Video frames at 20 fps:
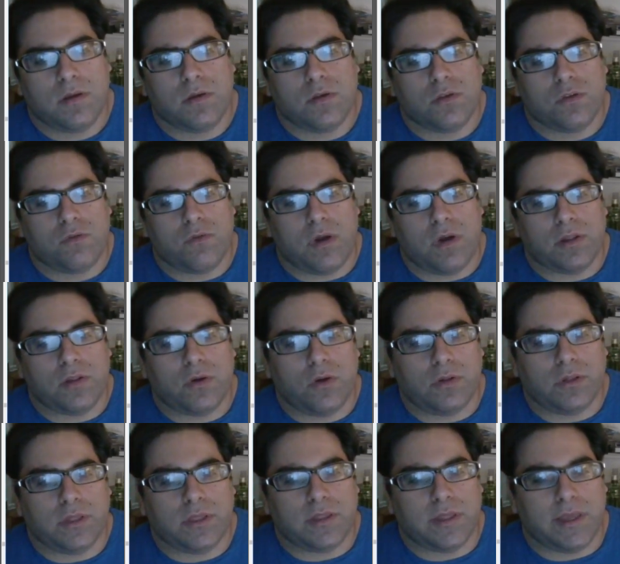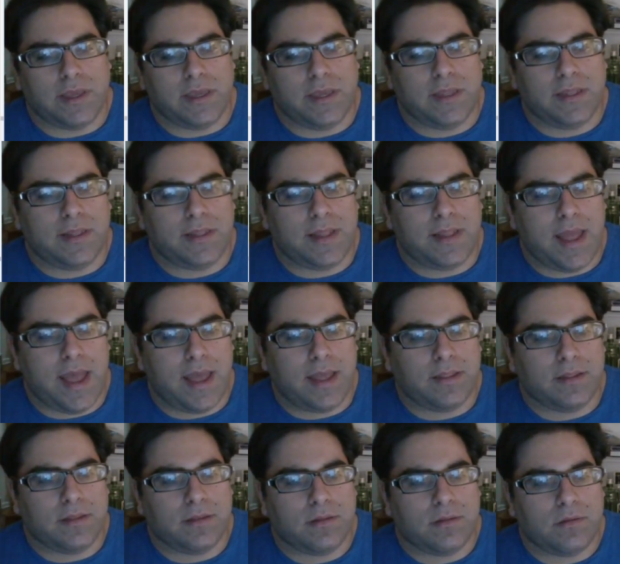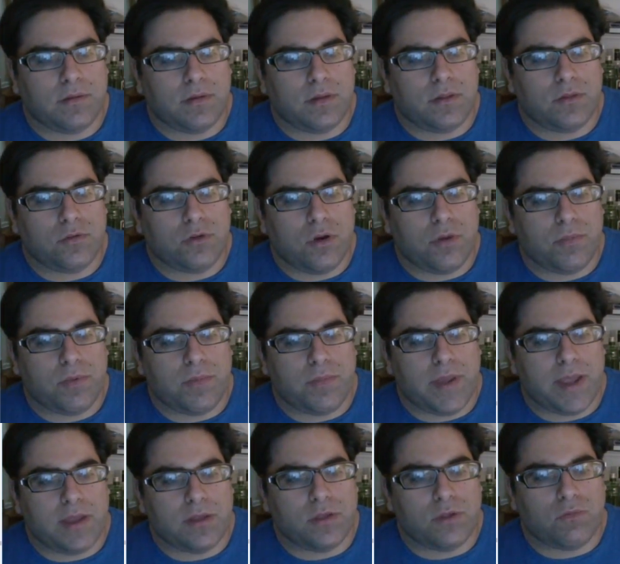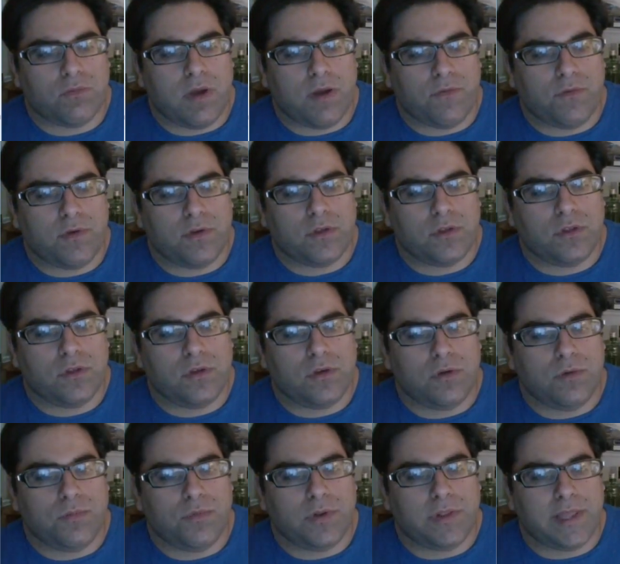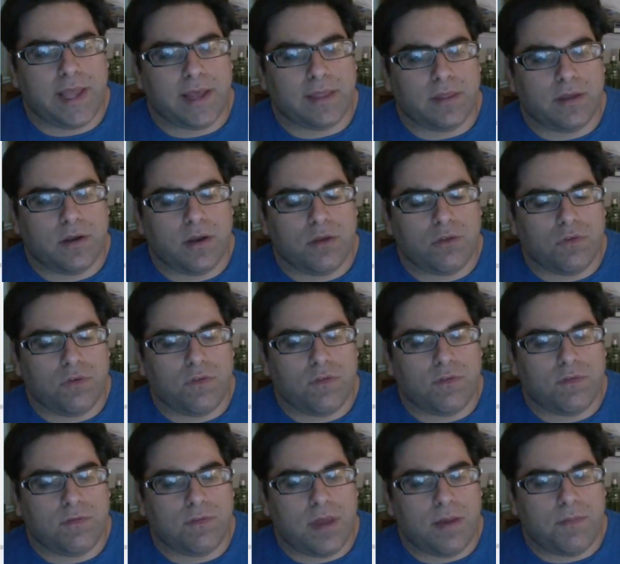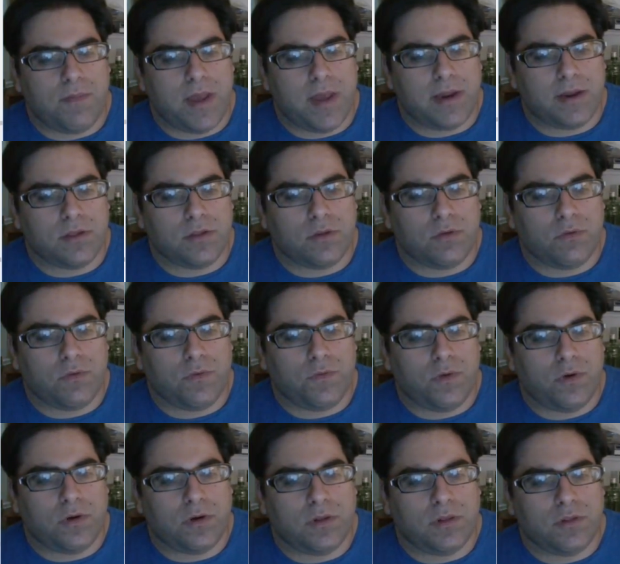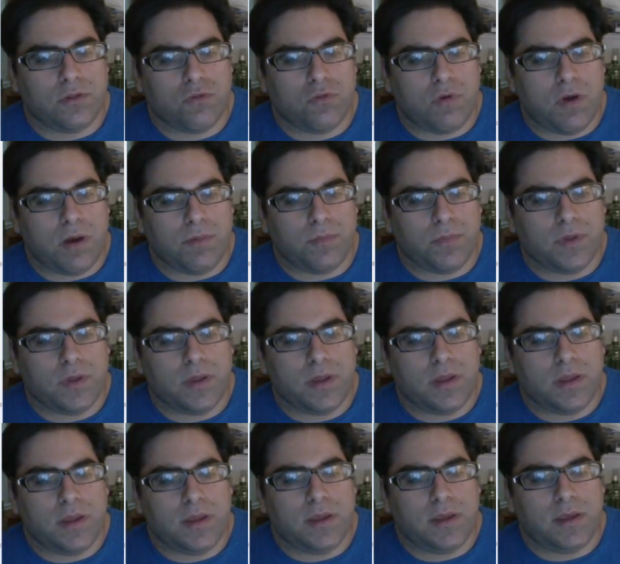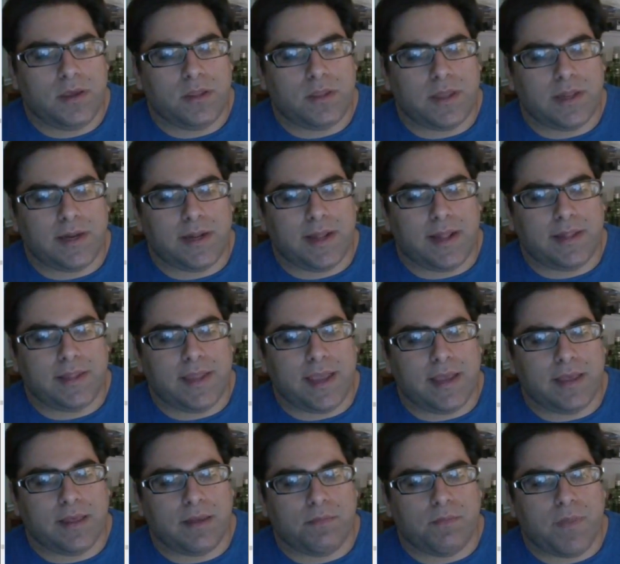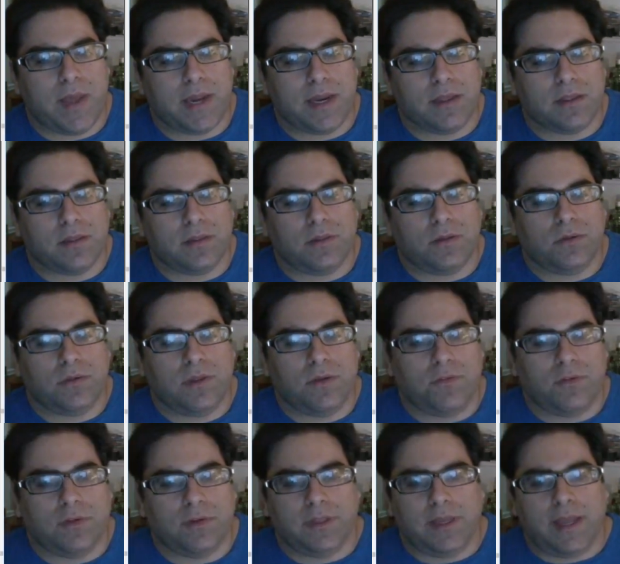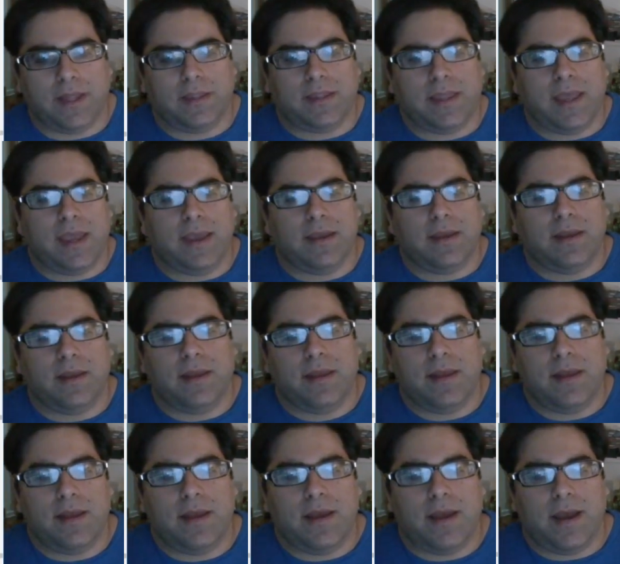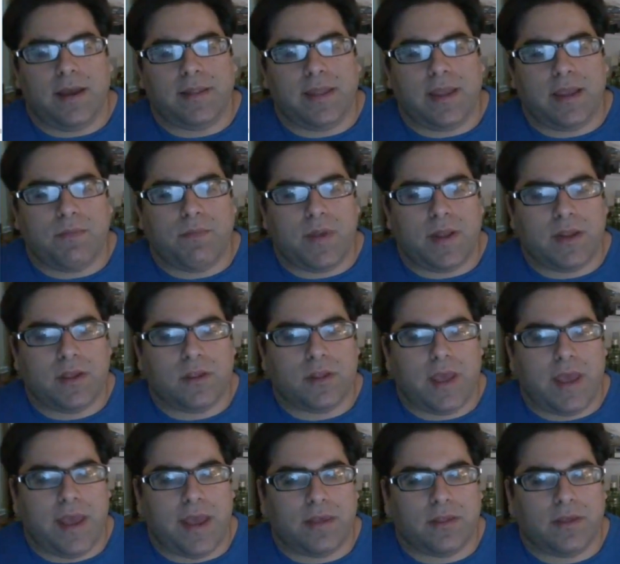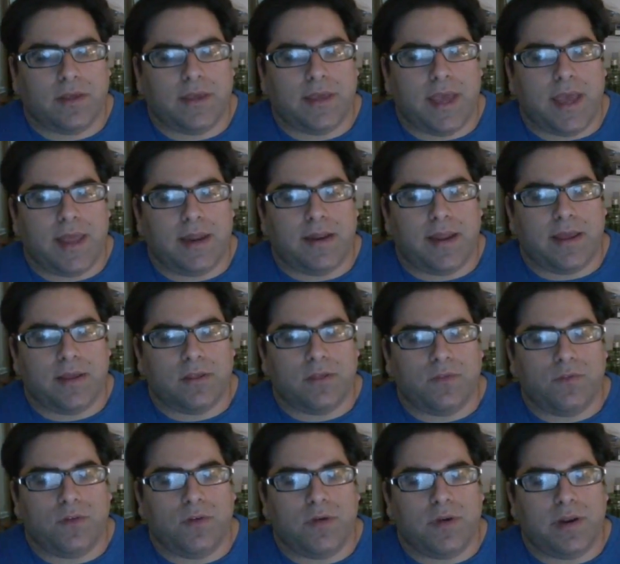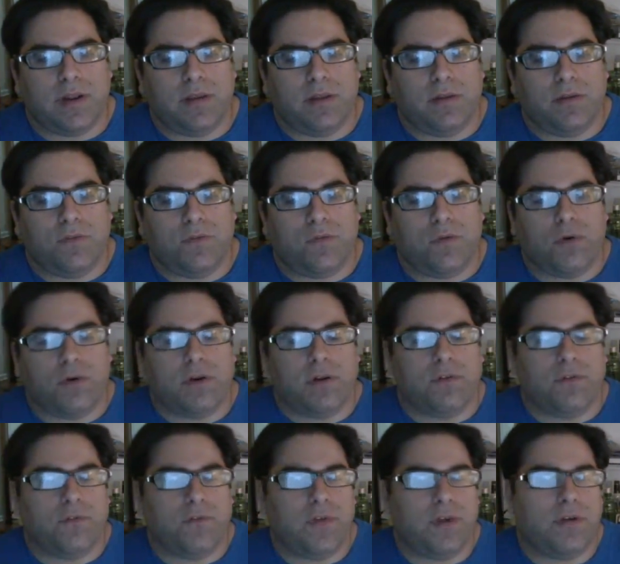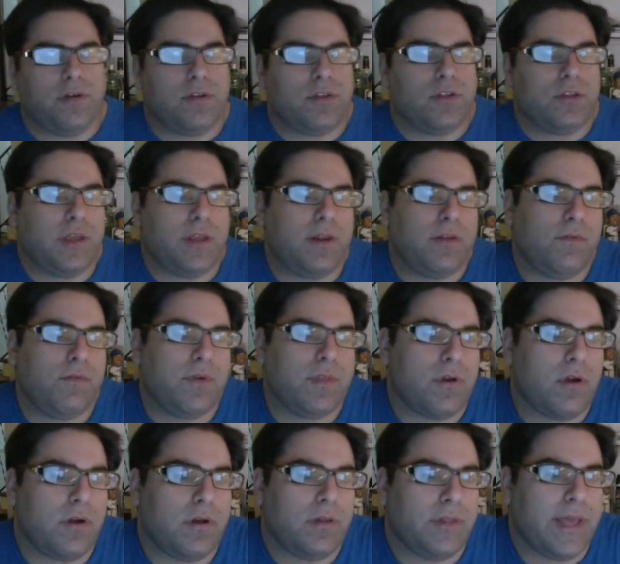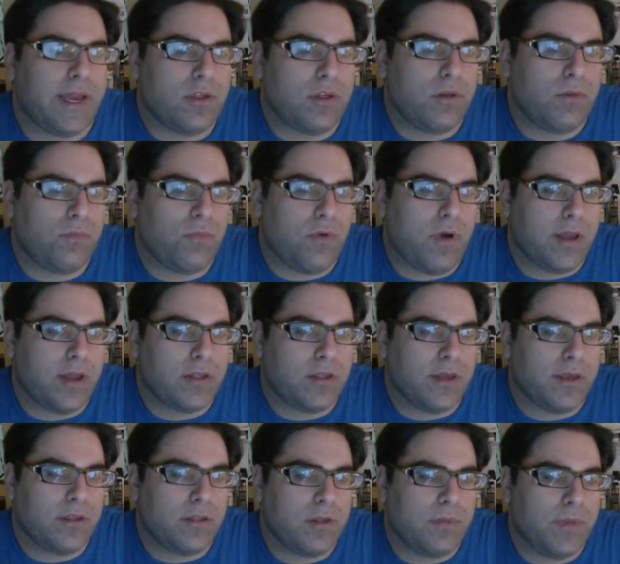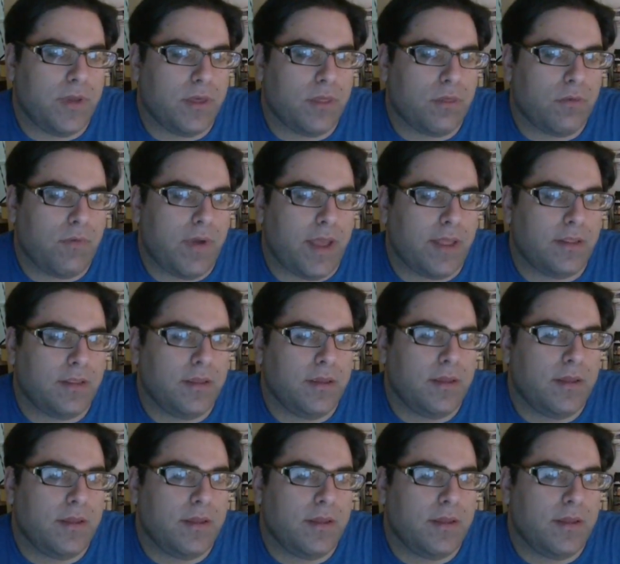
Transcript: Strzok told us that he did not interpret Page's reference to protect the country from that menace to refer to Trump. He stated, I take menace a little differently. I take menace as, again, I view any foreign interference with our election process to be a threat,